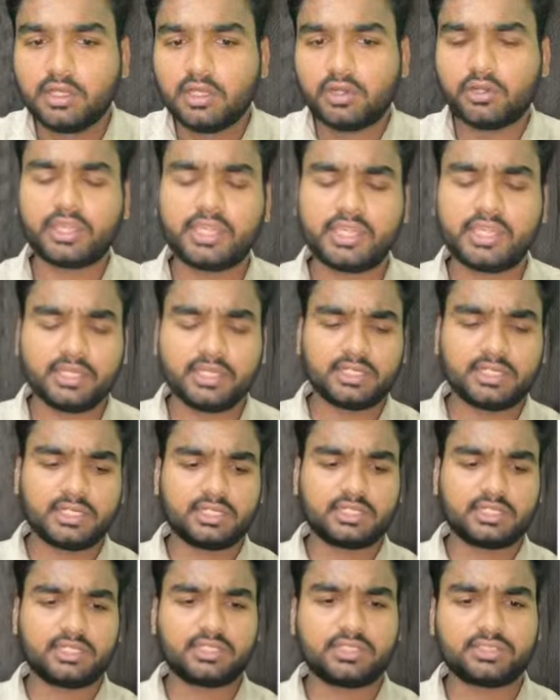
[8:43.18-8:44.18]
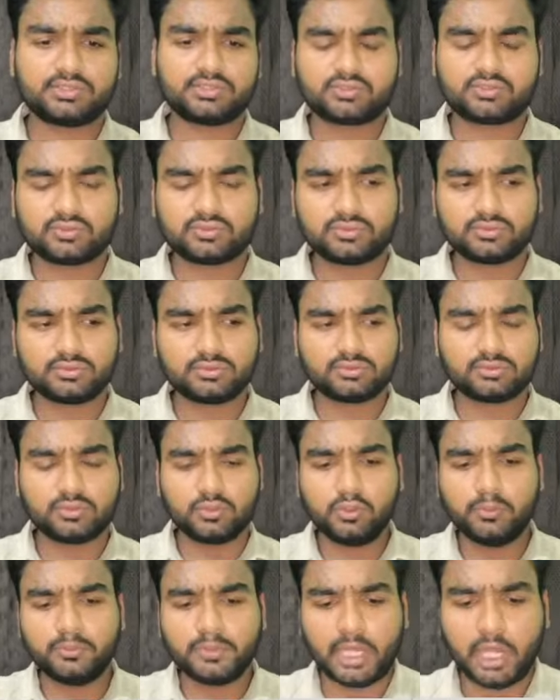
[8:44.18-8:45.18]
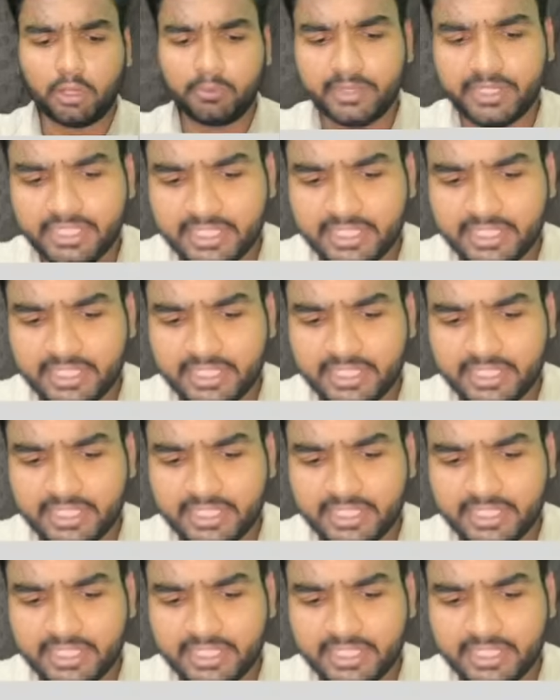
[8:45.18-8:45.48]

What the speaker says: Okay, so hope how many